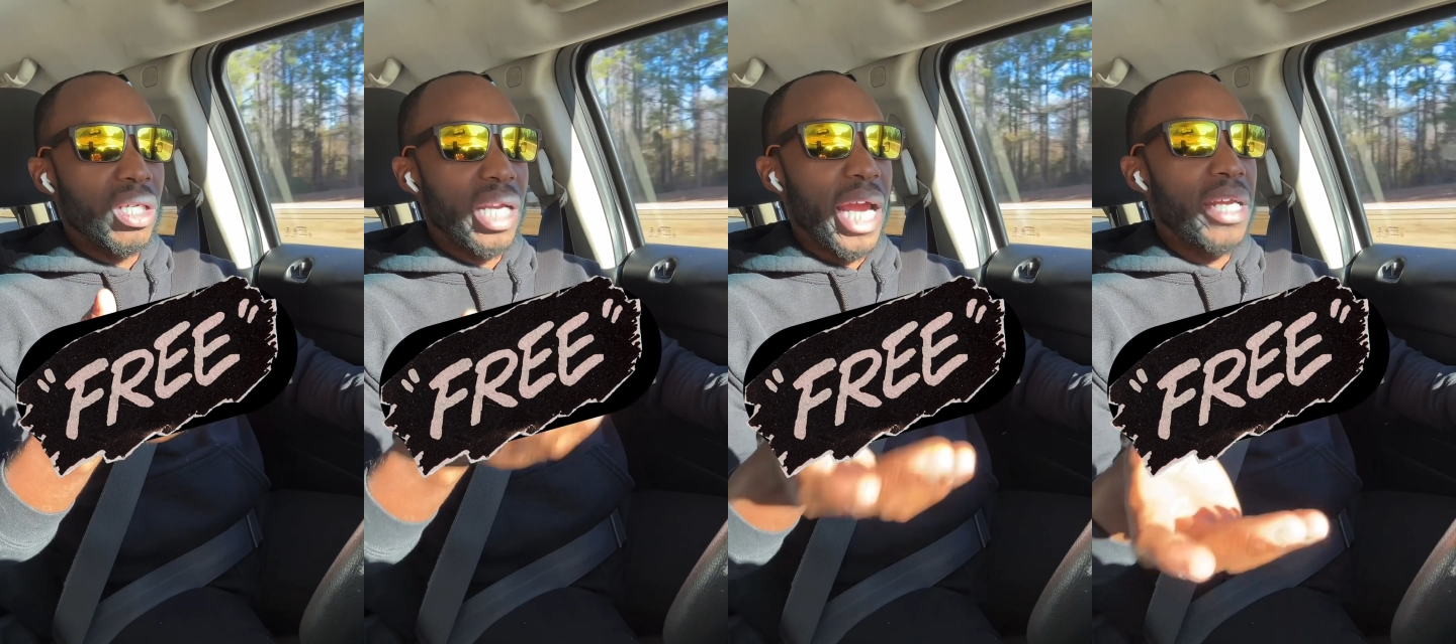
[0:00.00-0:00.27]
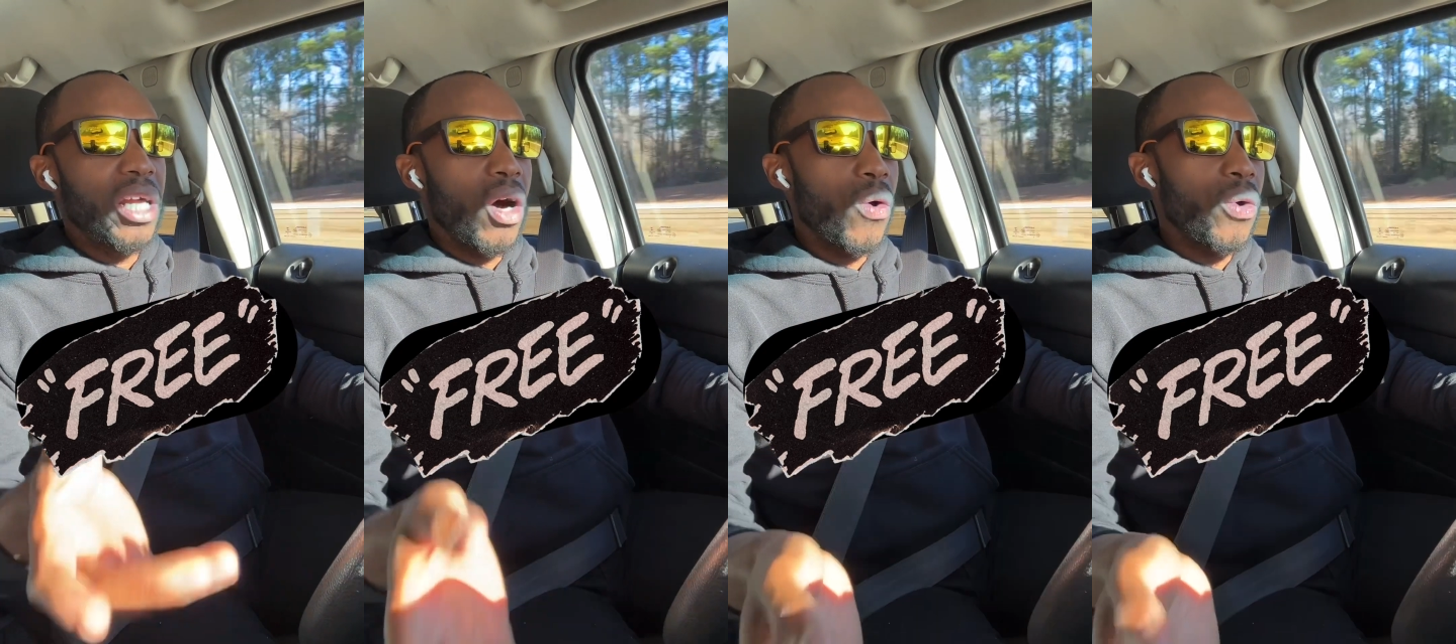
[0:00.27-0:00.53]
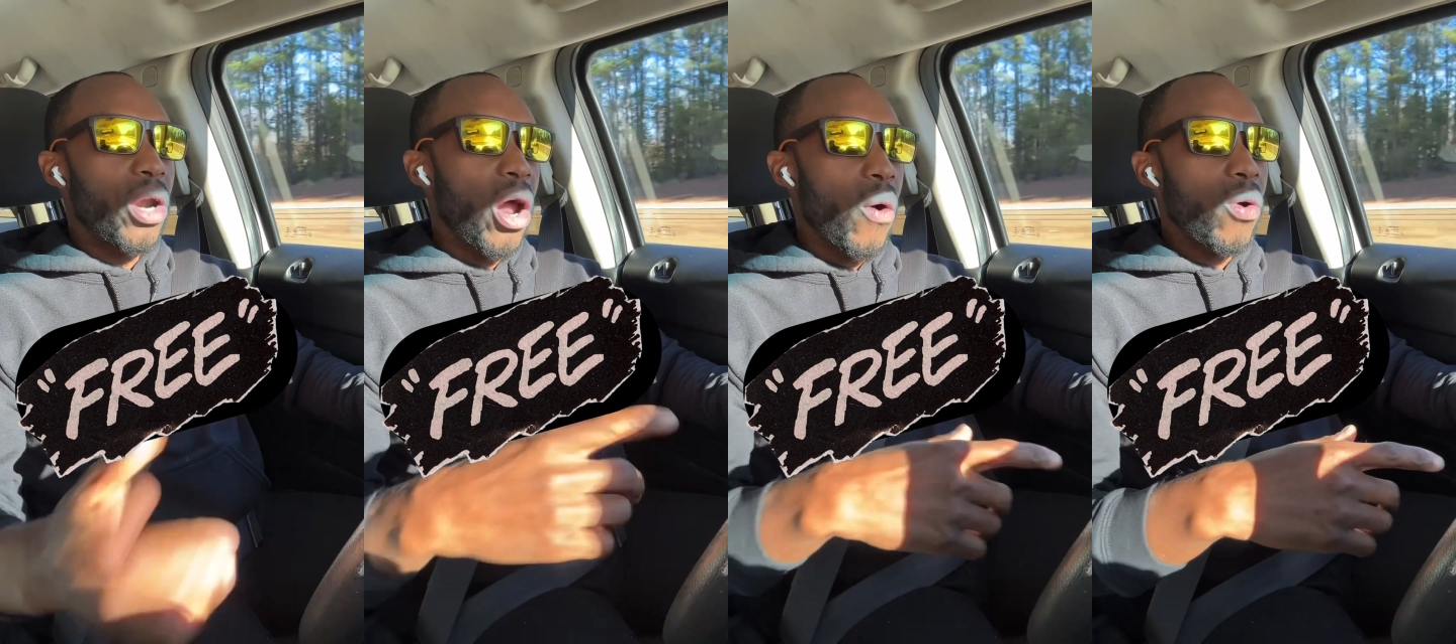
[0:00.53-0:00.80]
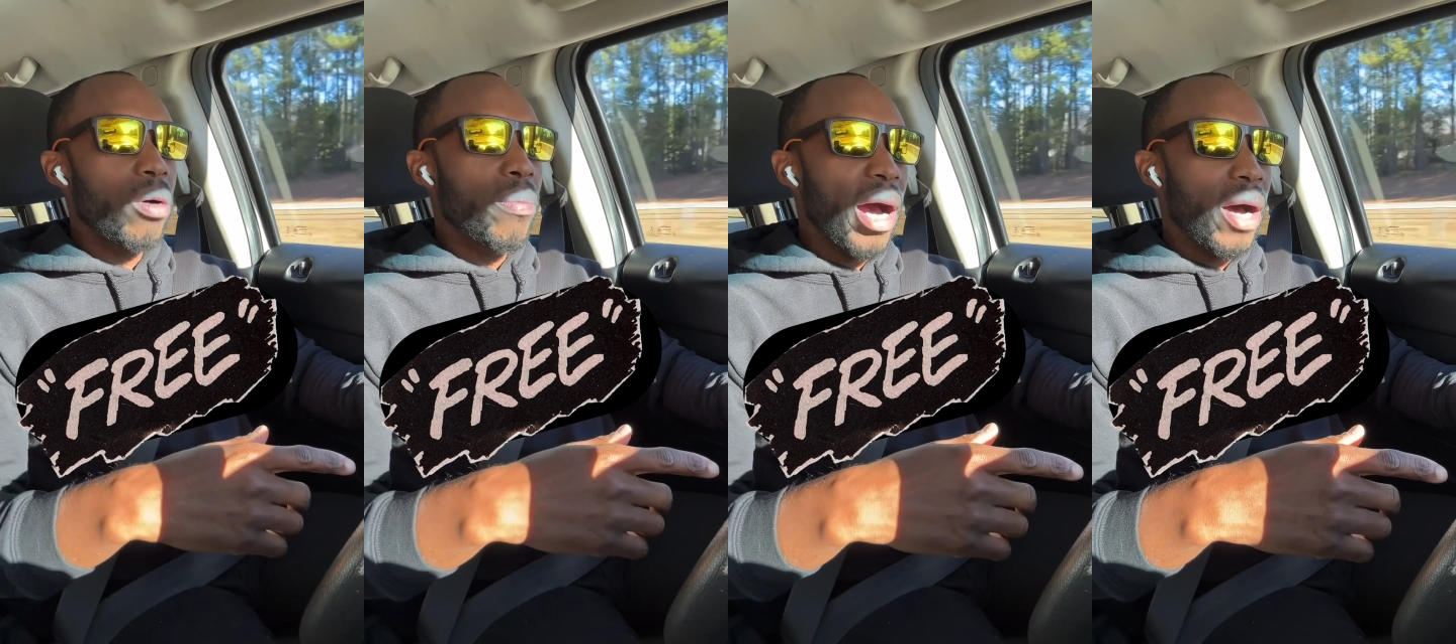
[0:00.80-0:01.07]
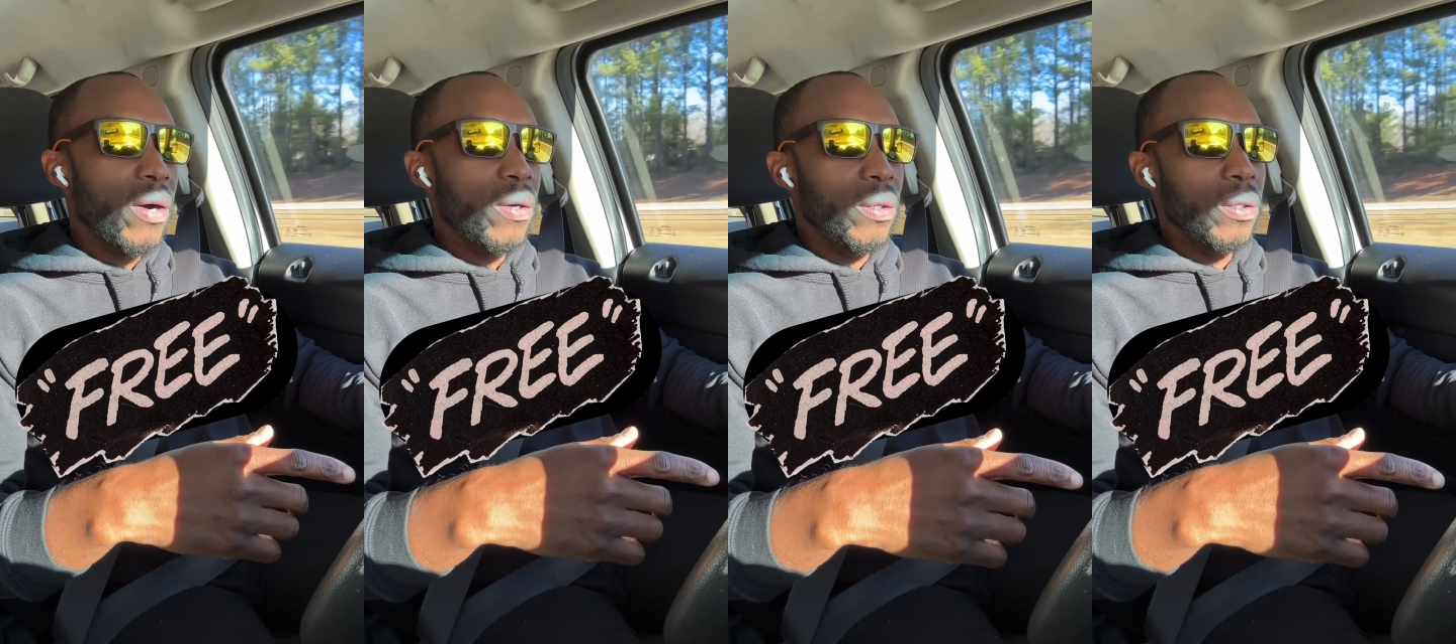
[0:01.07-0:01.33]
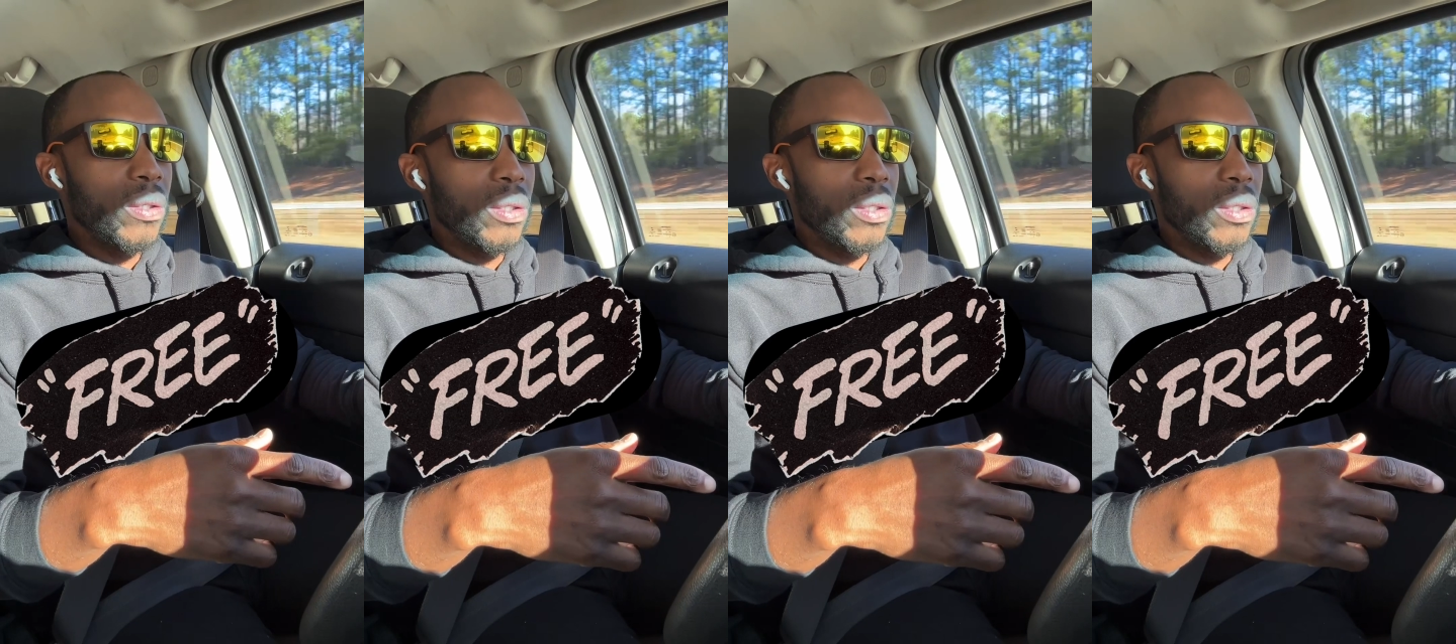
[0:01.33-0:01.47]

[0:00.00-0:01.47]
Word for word: they don't know about